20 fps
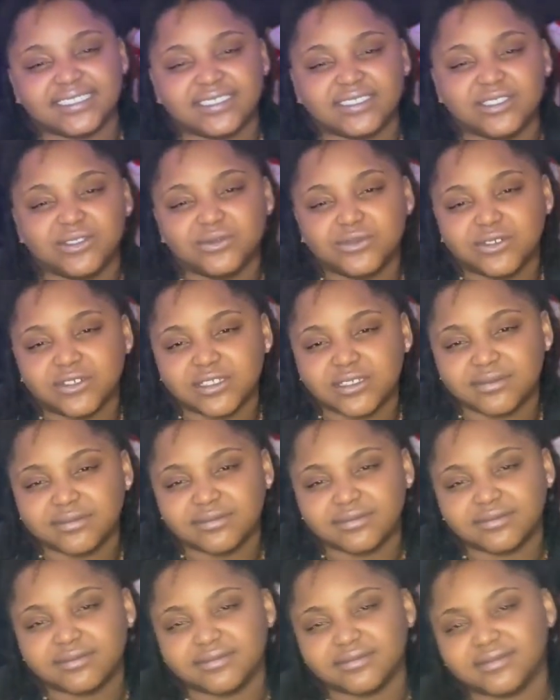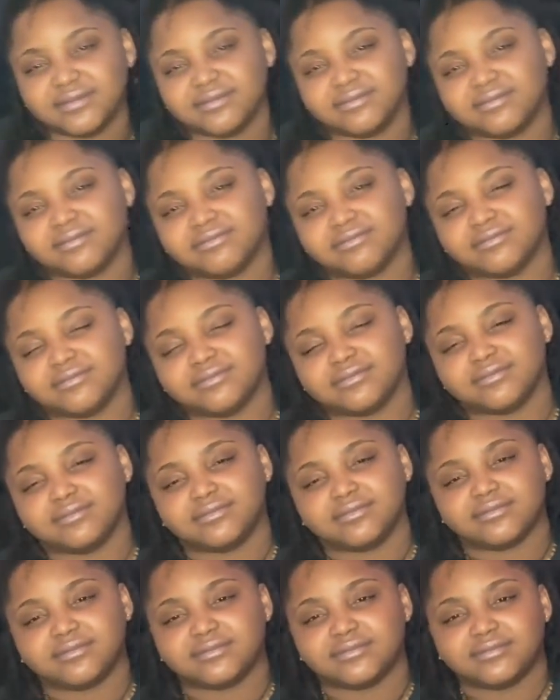You warm? I am.
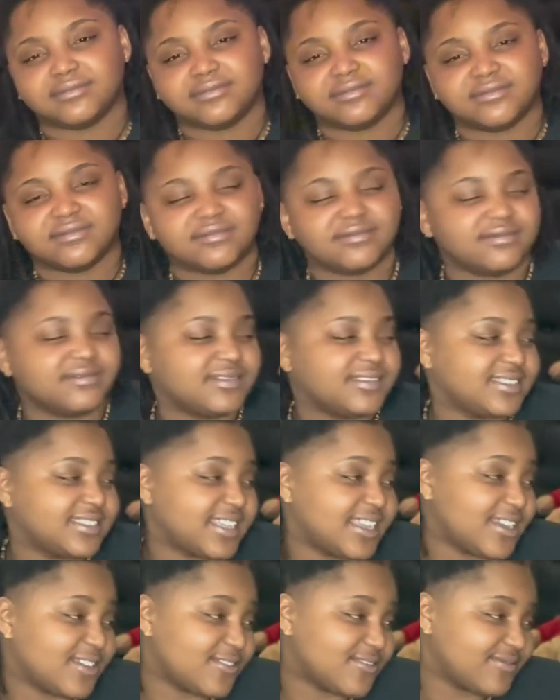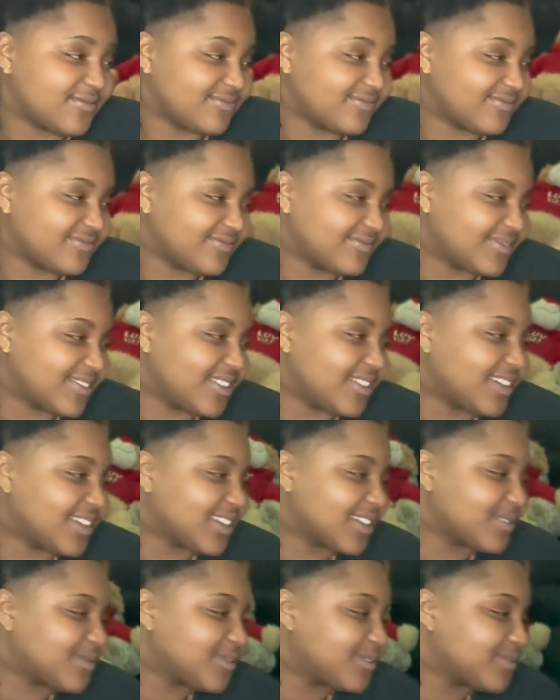Now. All right,
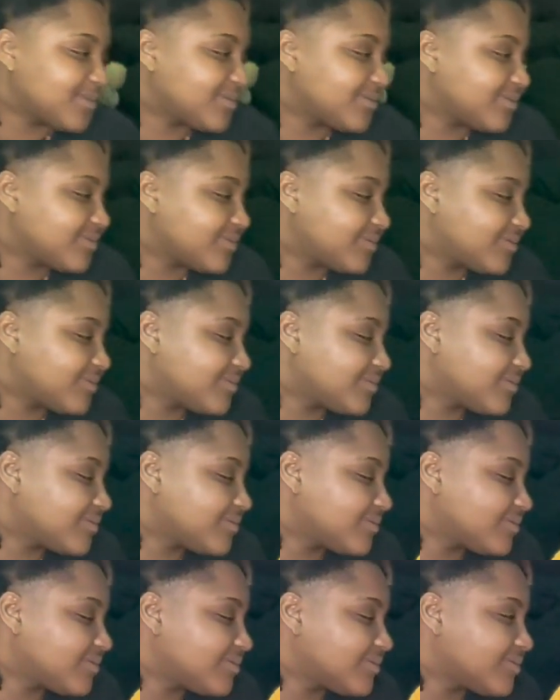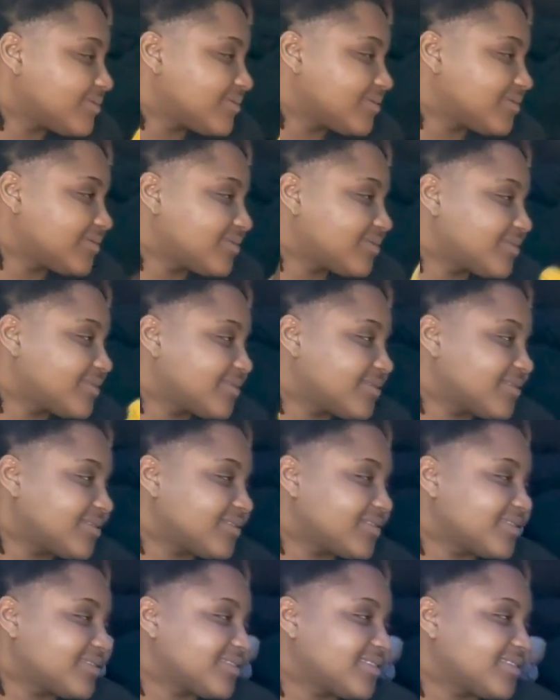cool. I was like, what we